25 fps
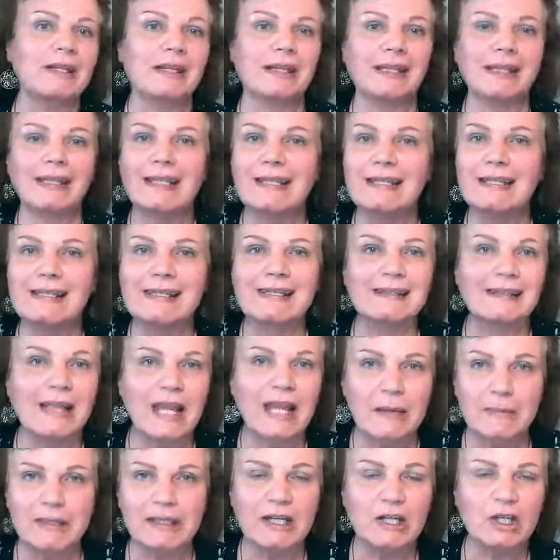a kid
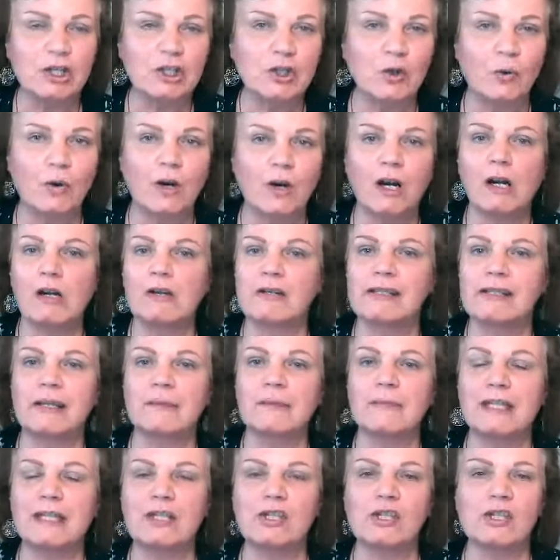slamming a door or
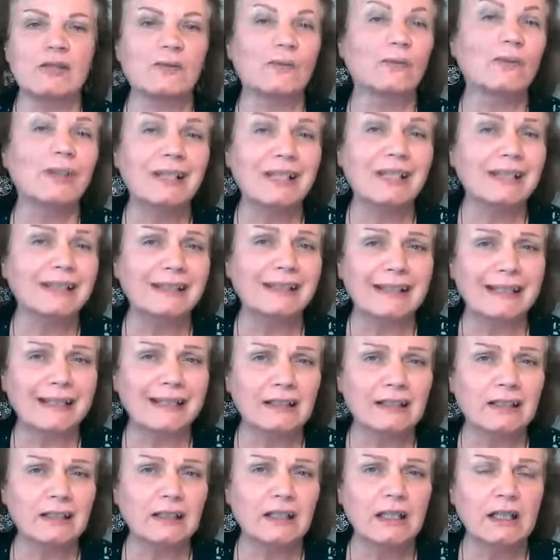something just really
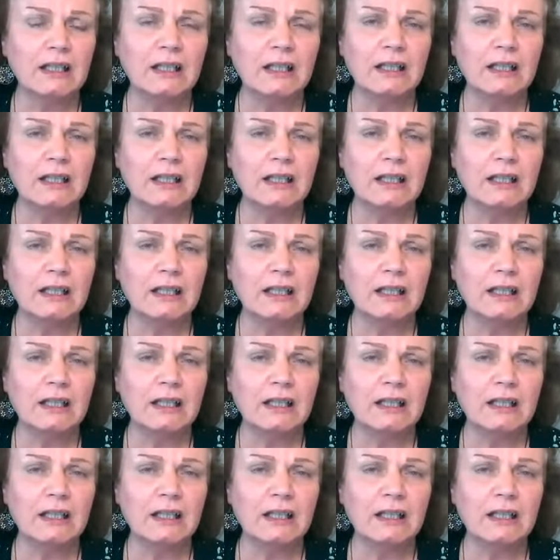little.